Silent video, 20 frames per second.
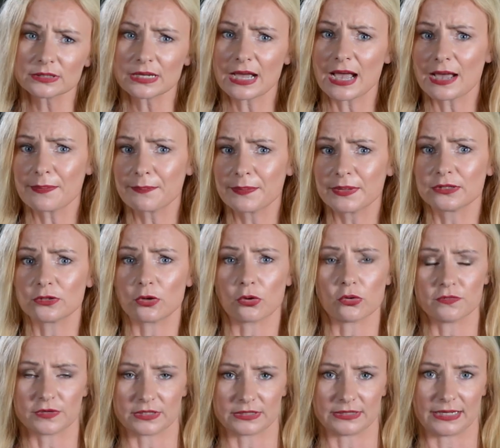happen
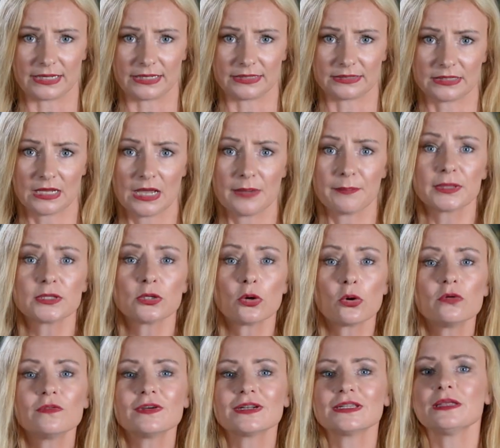overnight, but
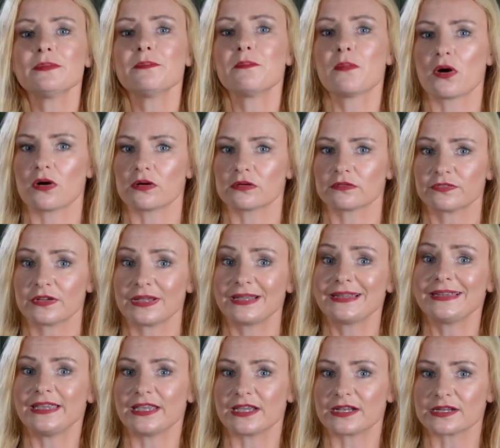over the months
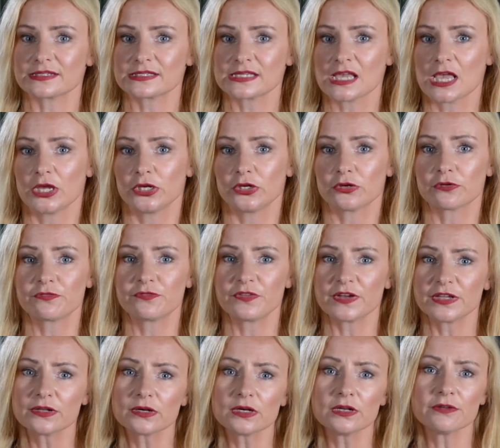and years, your
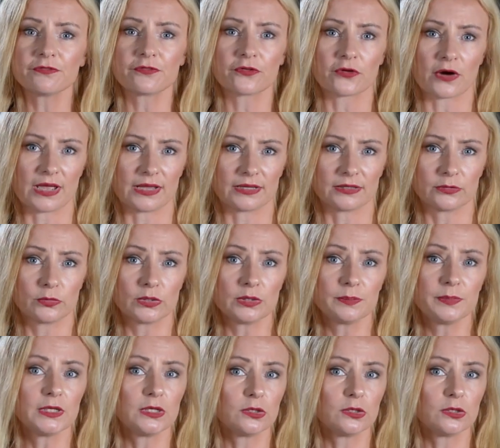feathery friend will be